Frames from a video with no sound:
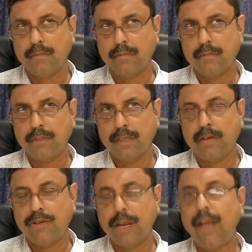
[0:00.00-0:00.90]

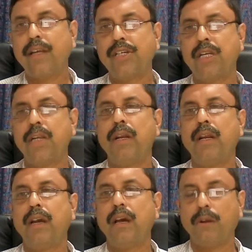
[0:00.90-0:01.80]
truncation
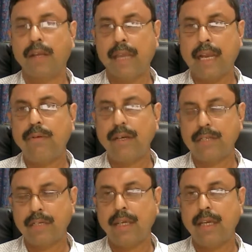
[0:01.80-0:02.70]
error or
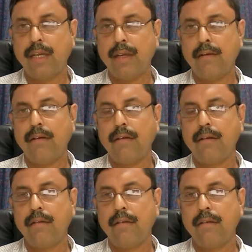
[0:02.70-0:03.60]
calculation error
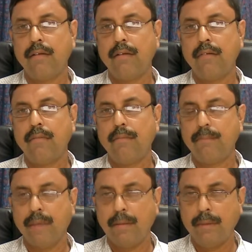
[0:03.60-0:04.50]

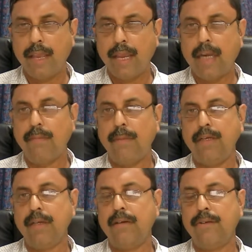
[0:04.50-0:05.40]
may be
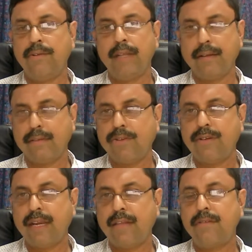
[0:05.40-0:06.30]
admitted. So that's the
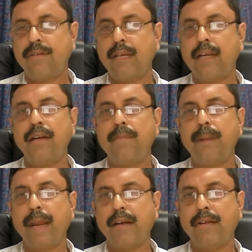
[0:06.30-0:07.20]
standard
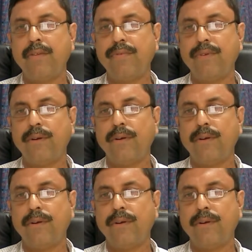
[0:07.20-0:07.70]
practice for